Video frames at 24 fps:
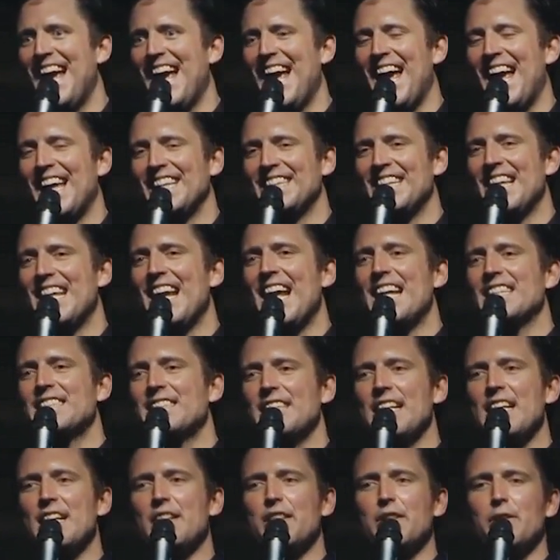and then I
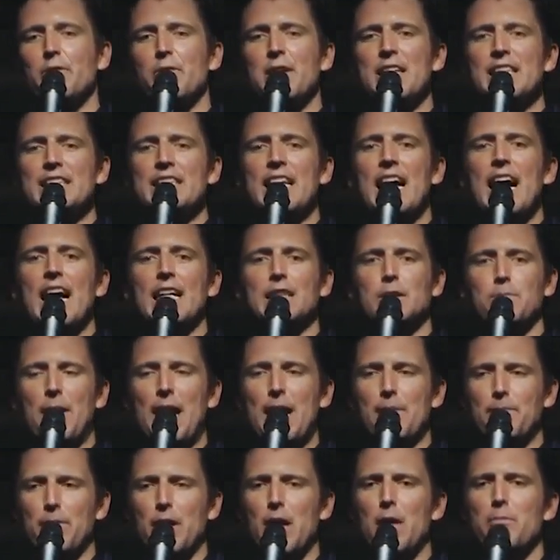see three dots
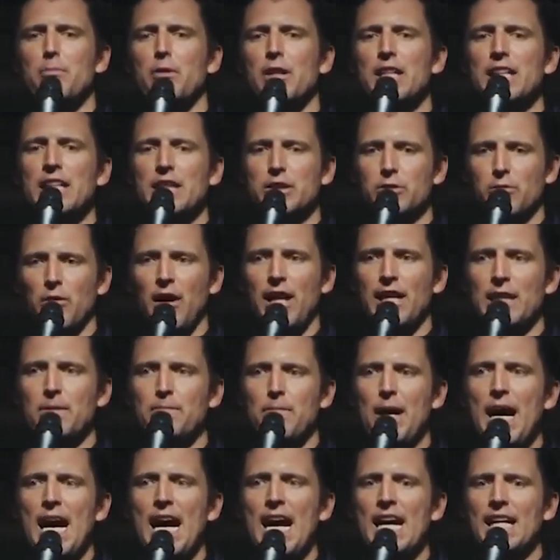pop up, like he's writing
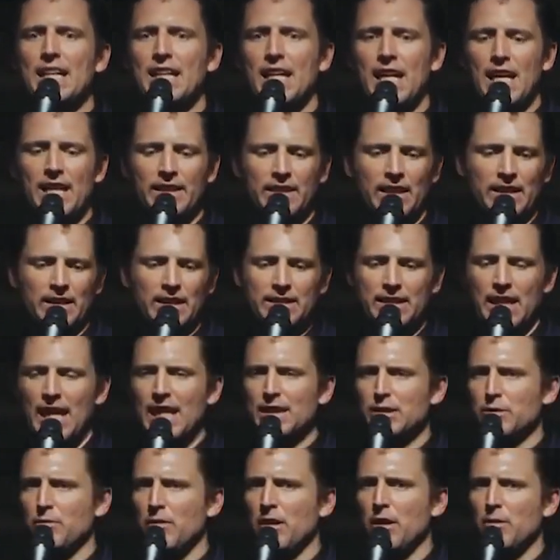back, and then the
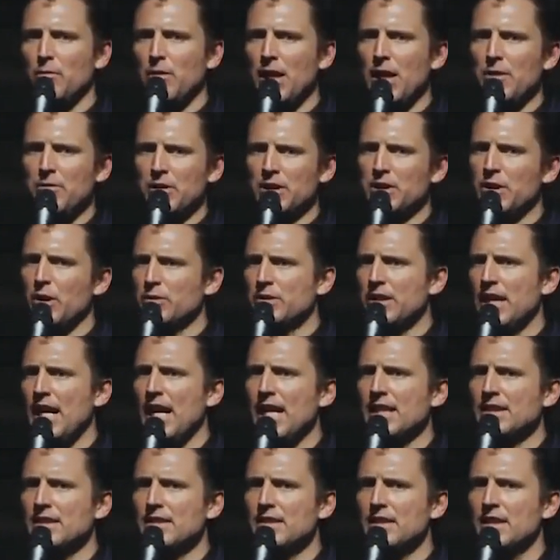dots went away with no
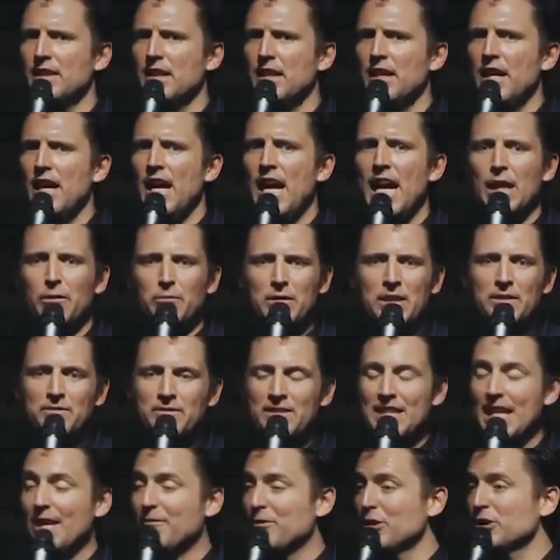text and we've
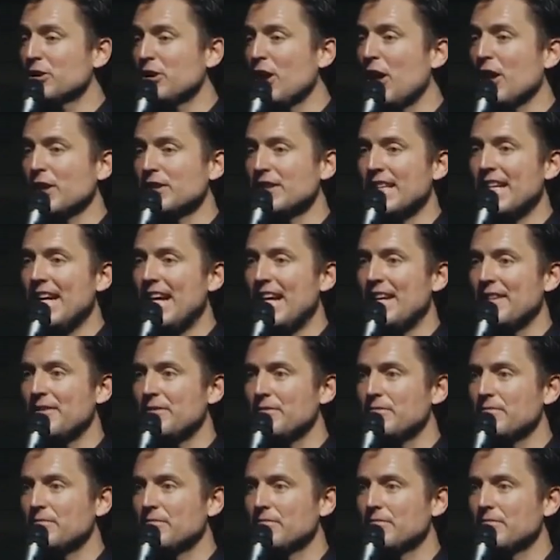never talked again.